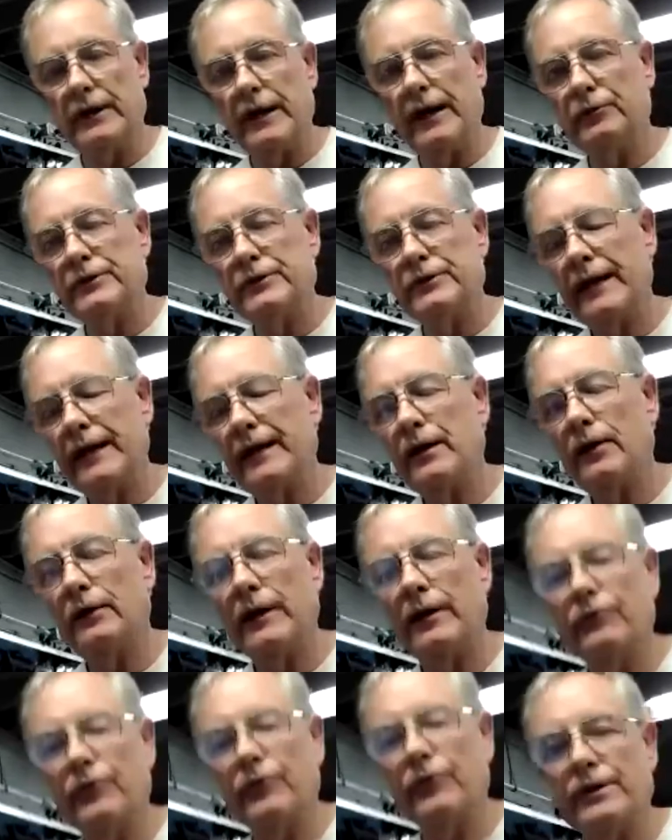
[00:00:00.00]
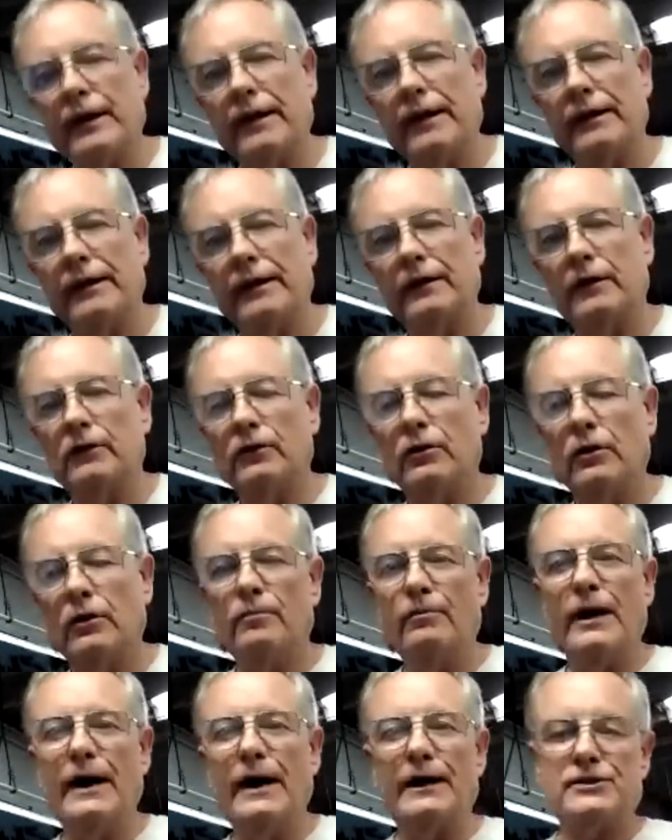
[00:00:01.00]
I would take out everything in the
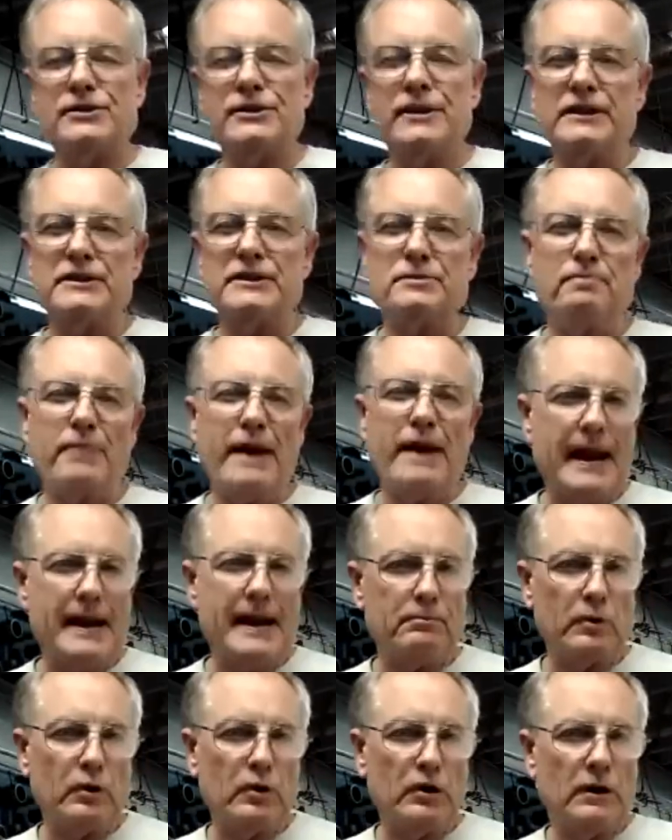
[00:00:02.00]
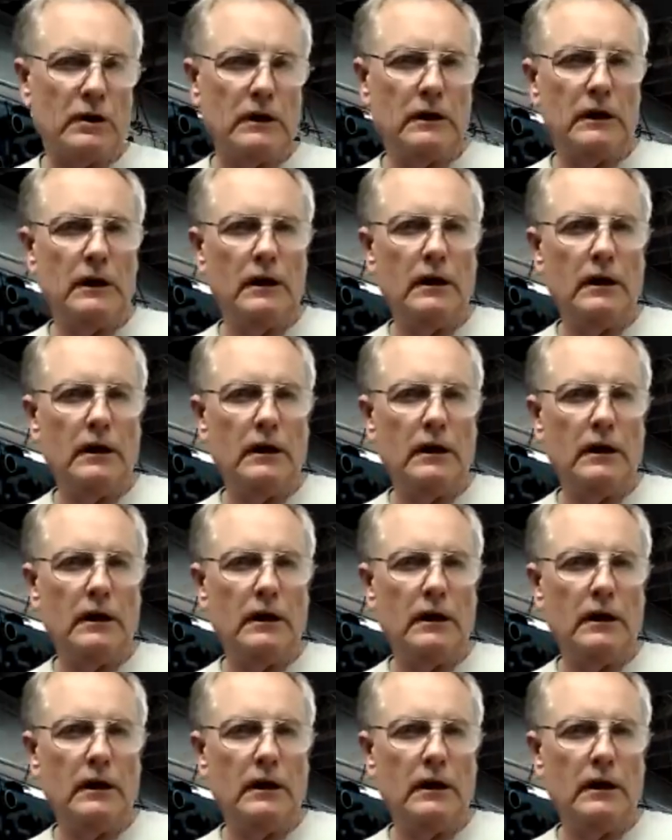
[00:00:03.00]
glove box that's paper.